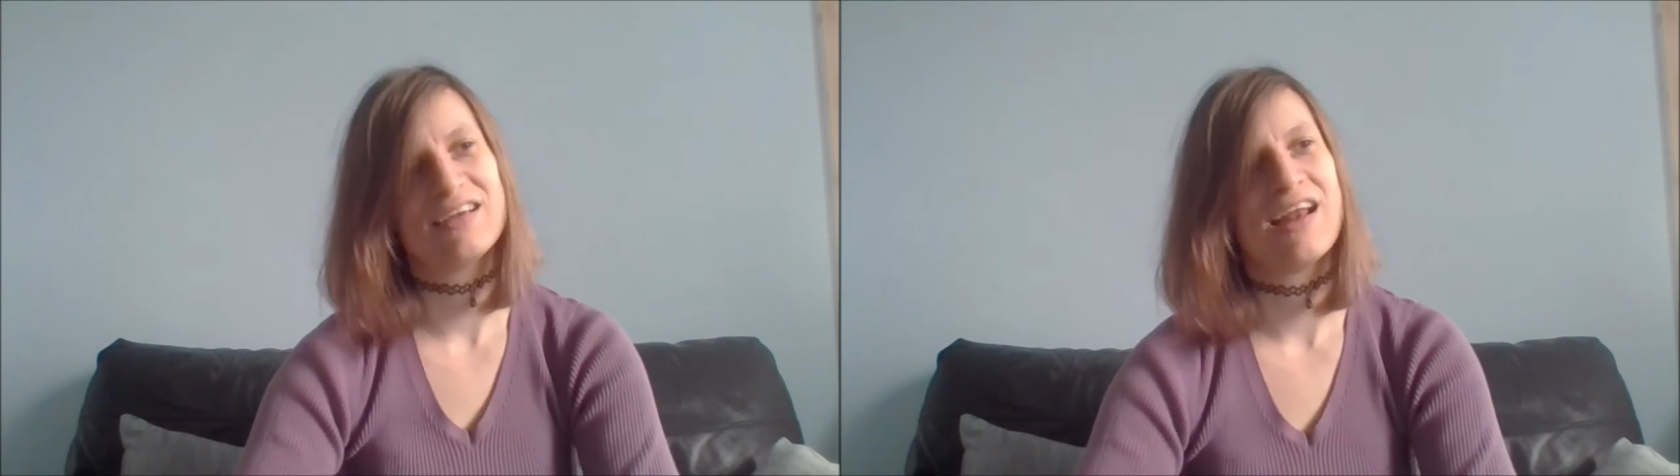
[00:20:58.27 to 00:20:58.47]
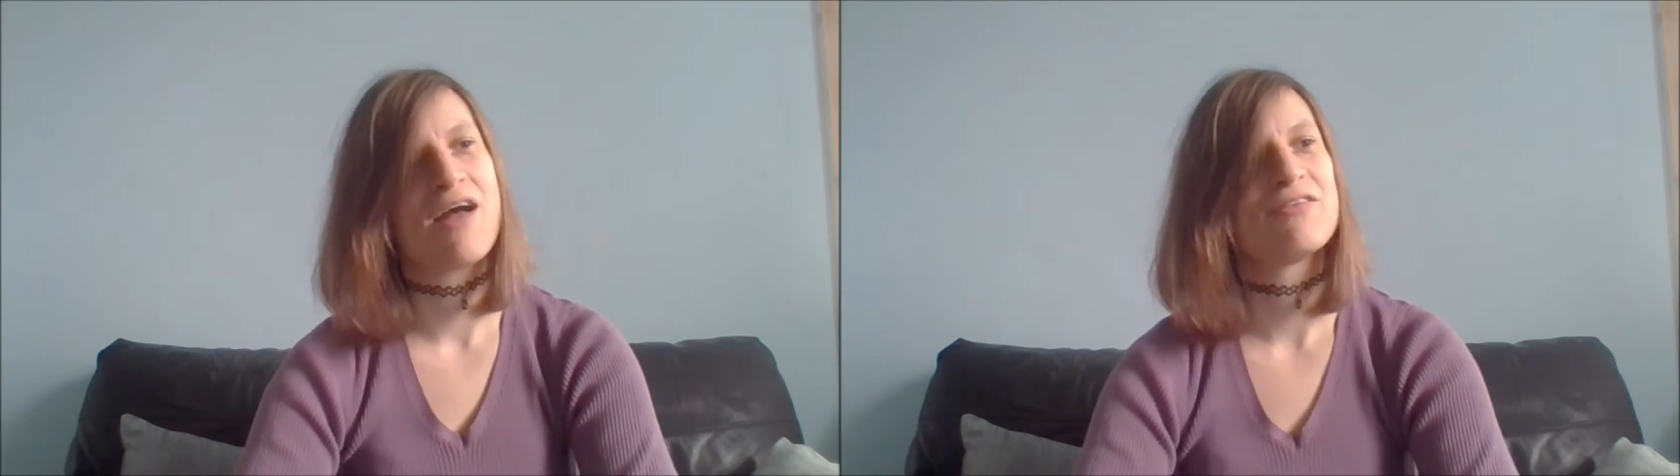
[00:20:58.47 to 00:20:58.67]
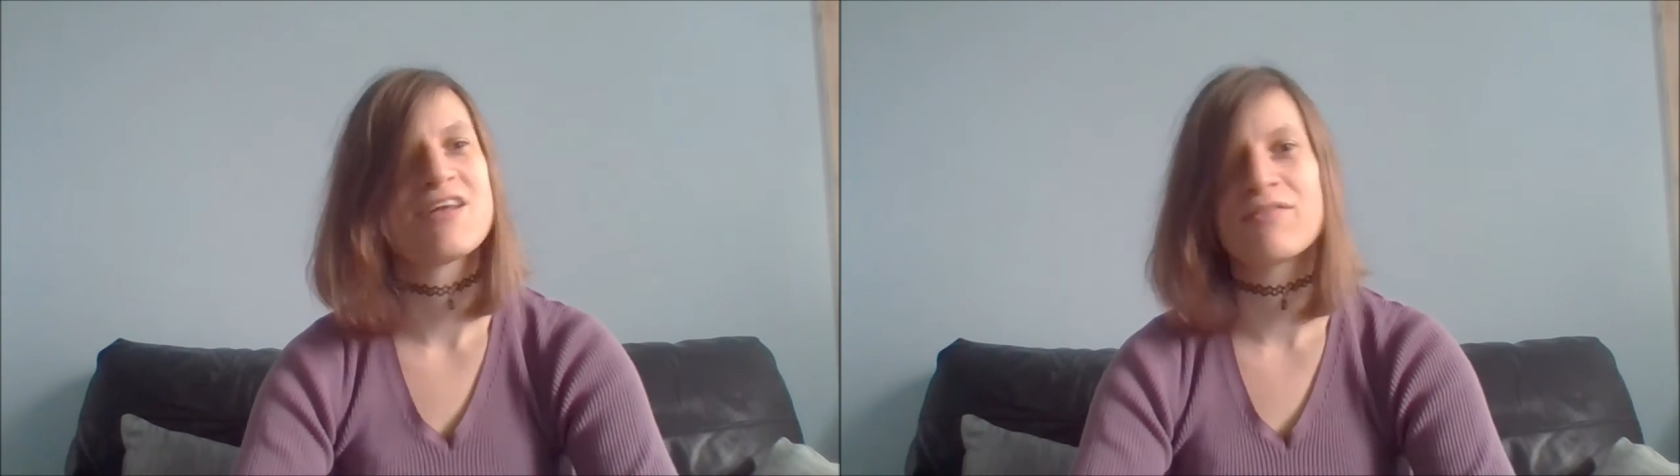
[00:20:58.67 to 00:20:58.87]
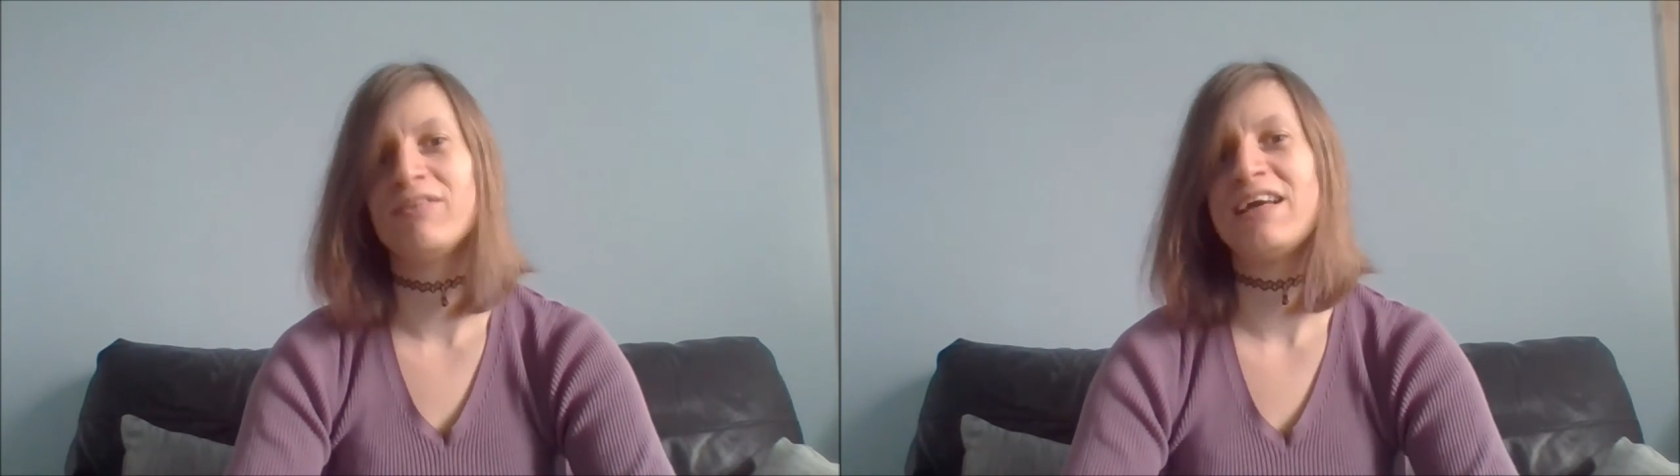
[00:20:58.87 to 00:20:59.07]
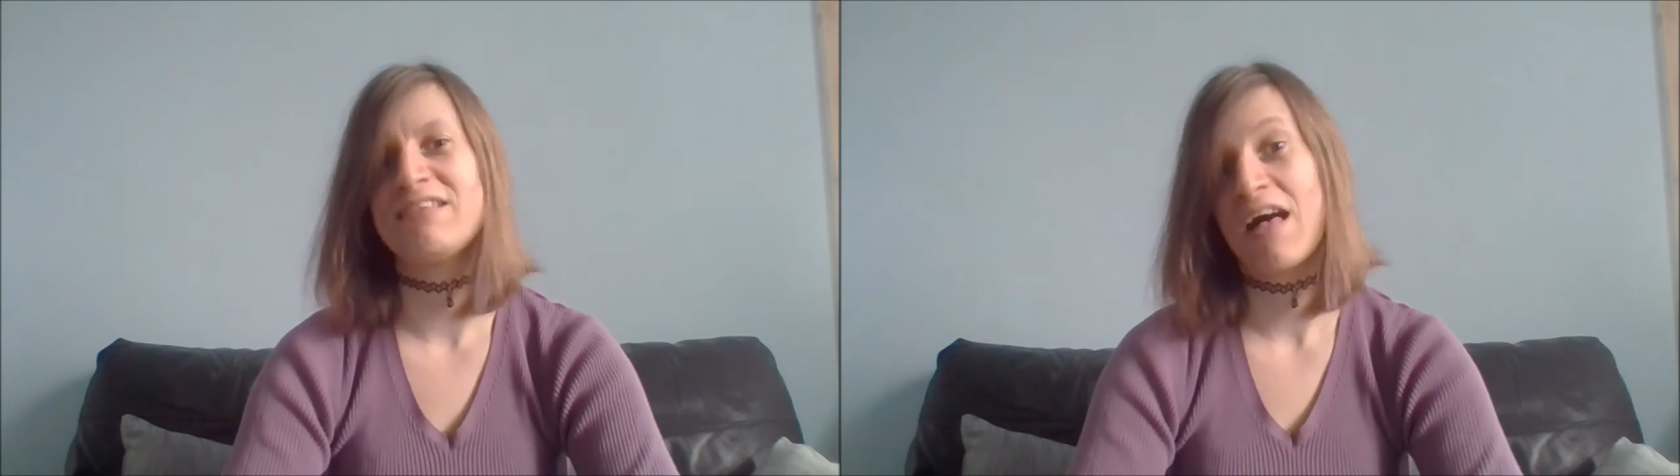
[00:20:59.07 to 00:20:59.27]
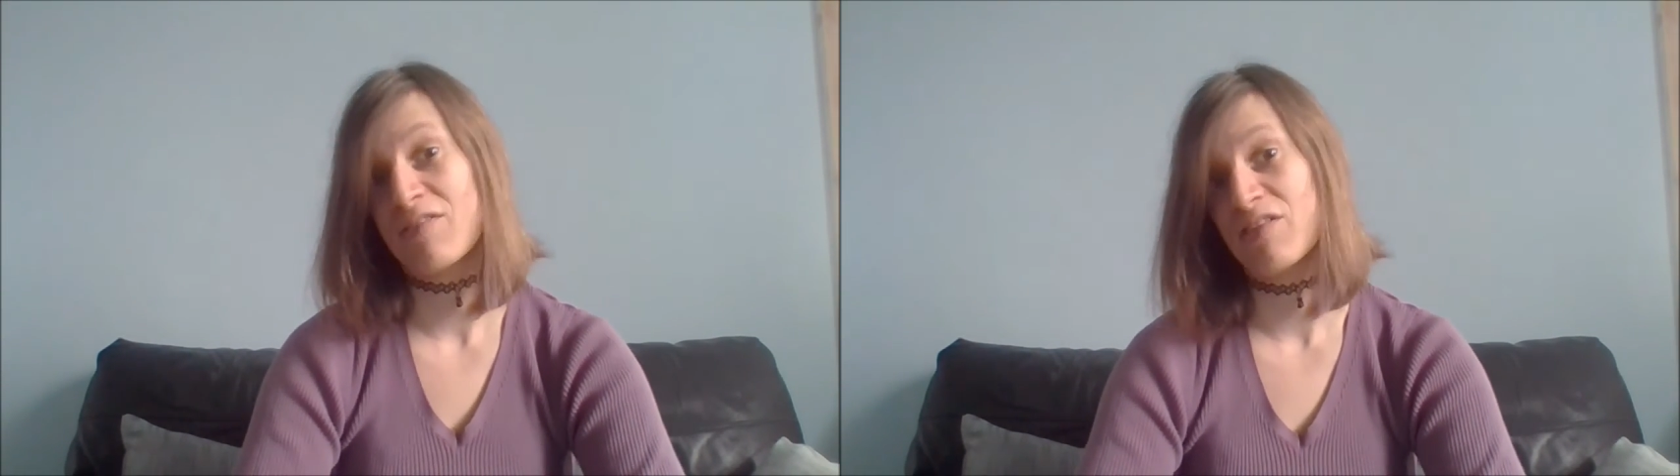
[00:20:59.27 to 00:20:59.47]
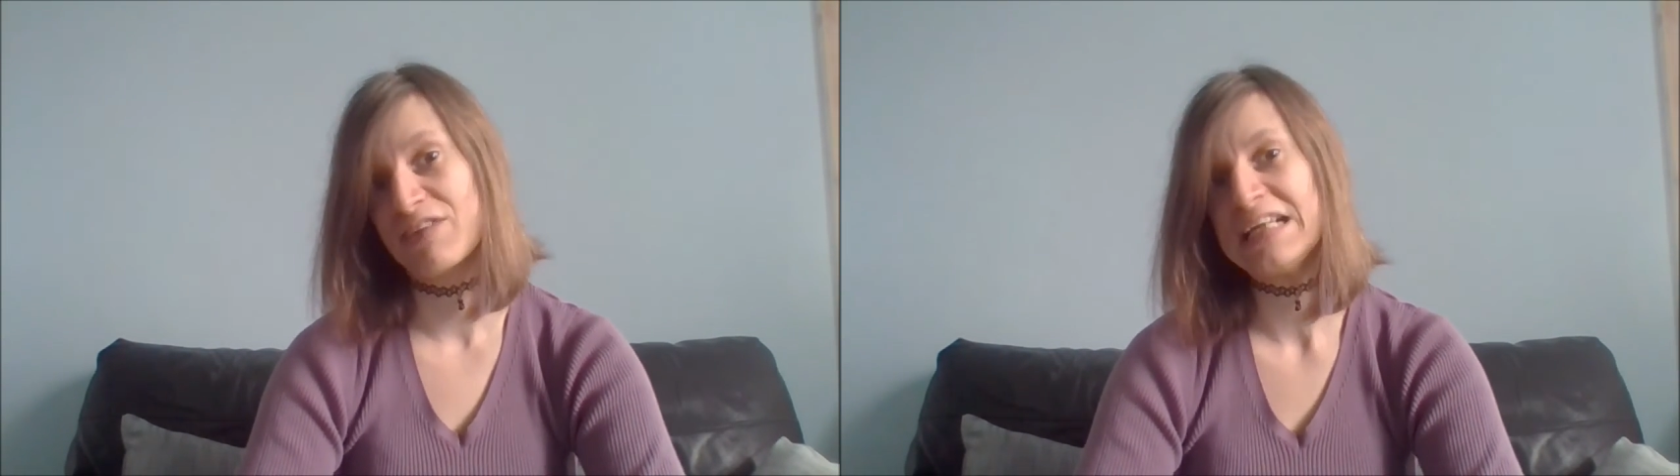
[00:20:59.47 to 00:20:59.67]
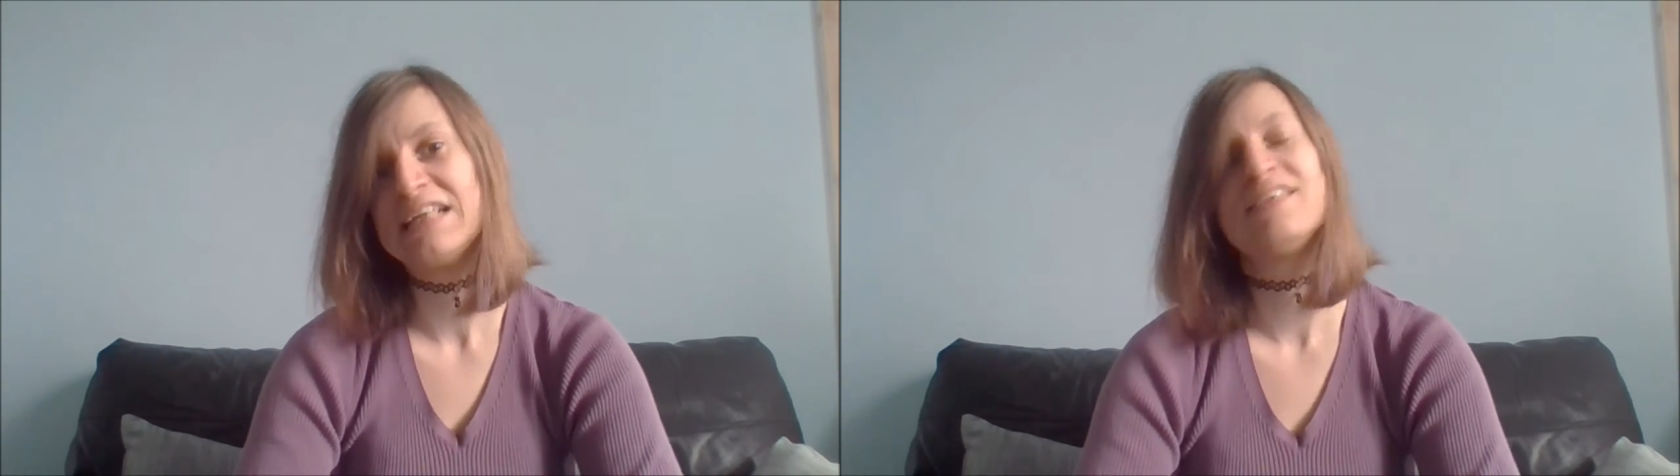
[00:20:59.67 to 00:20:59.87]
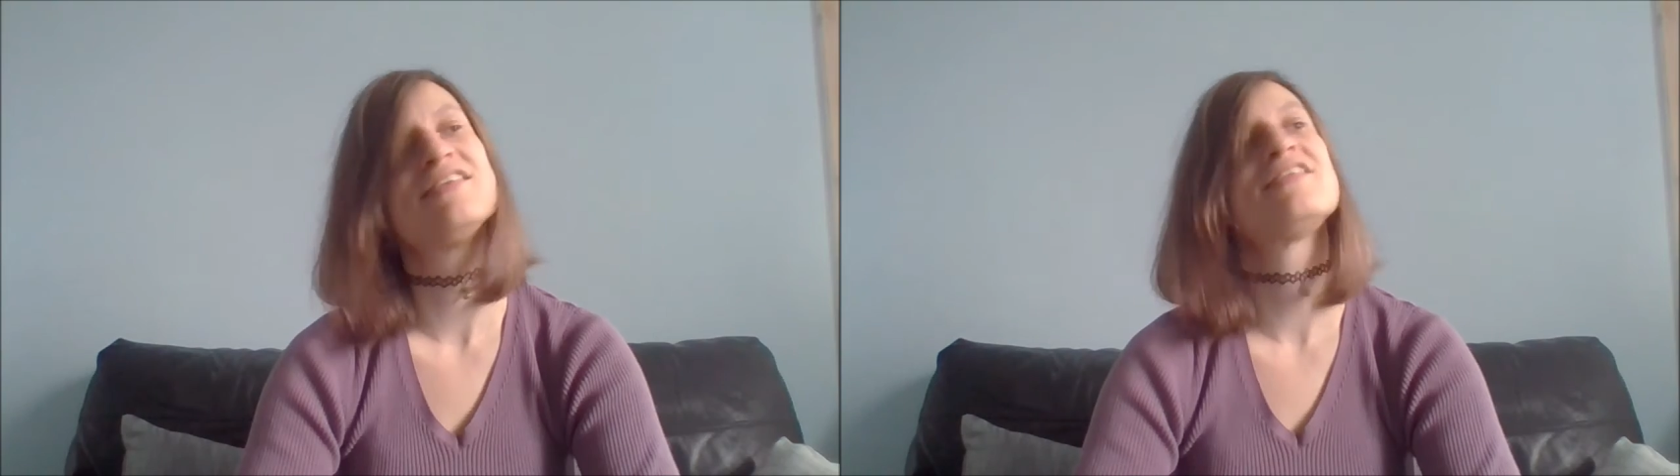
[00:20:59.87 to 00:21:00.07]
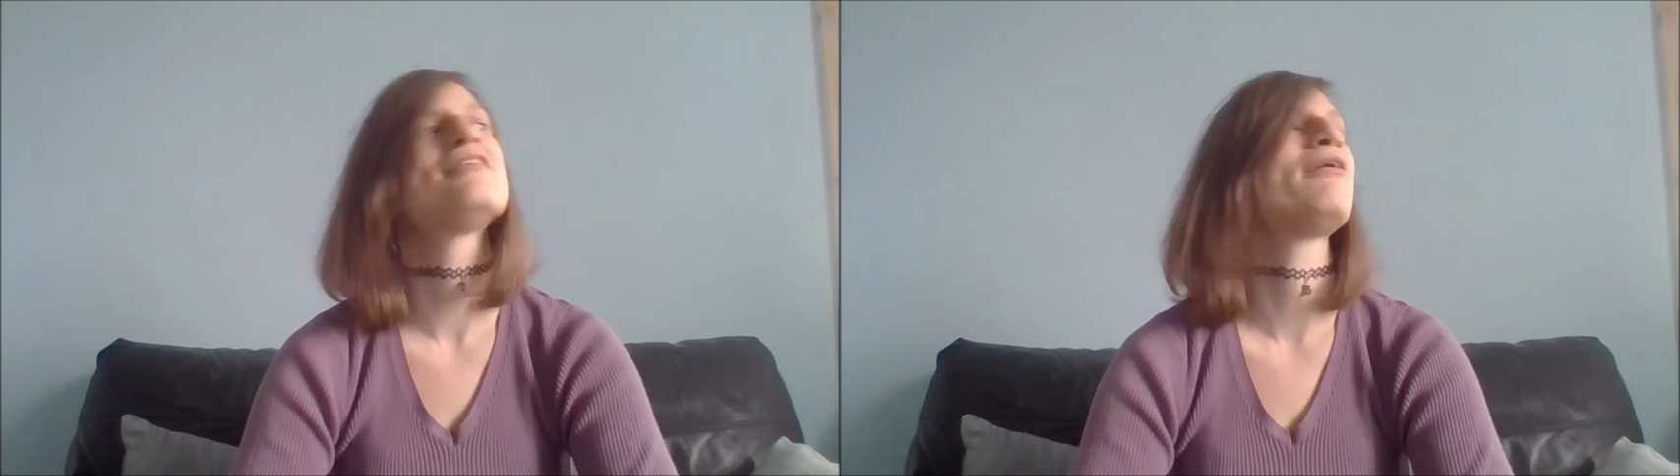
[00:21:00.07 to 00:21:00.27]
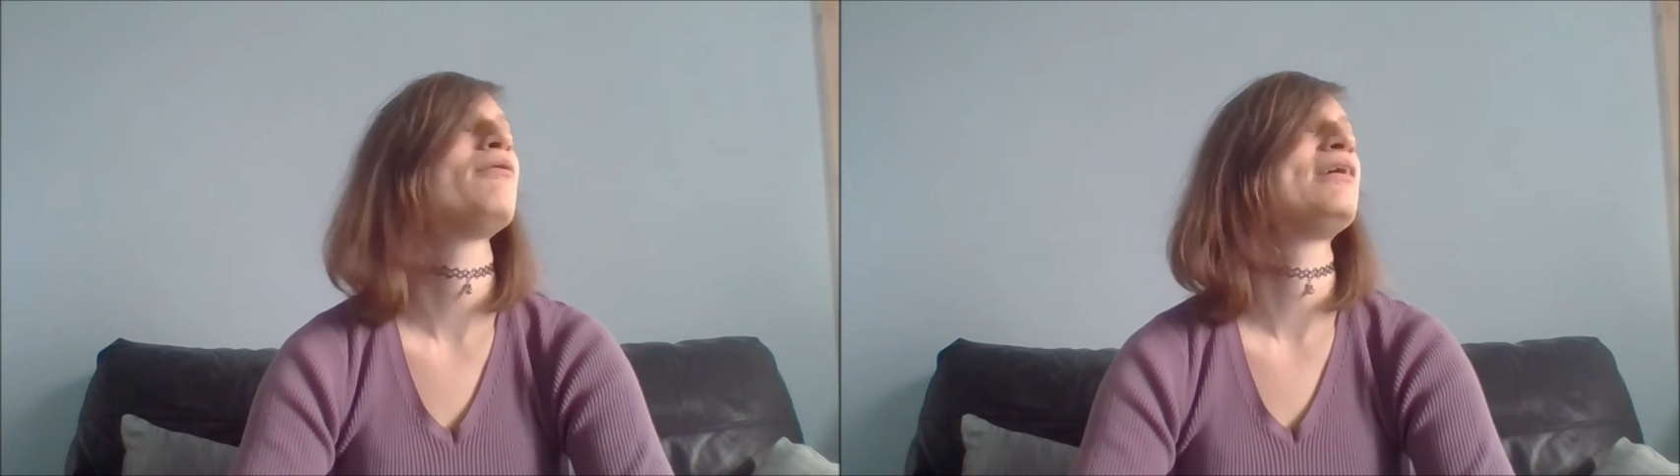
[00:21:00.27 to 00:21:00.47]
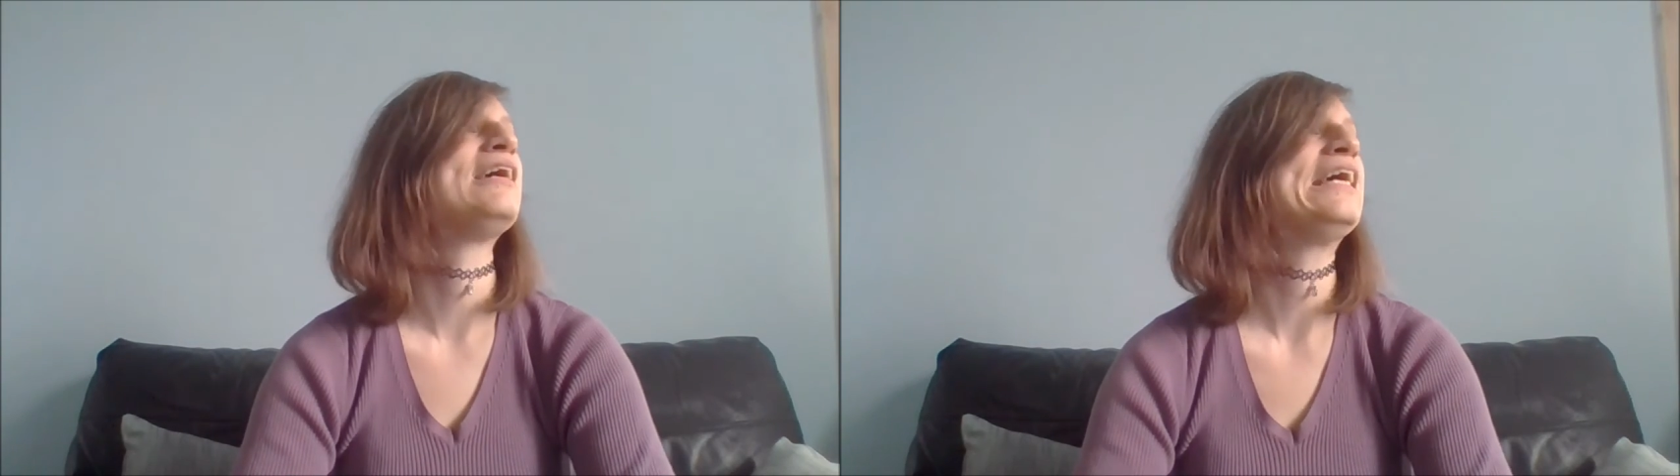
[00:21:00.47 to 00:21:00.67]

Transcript: you know, several days after the release, so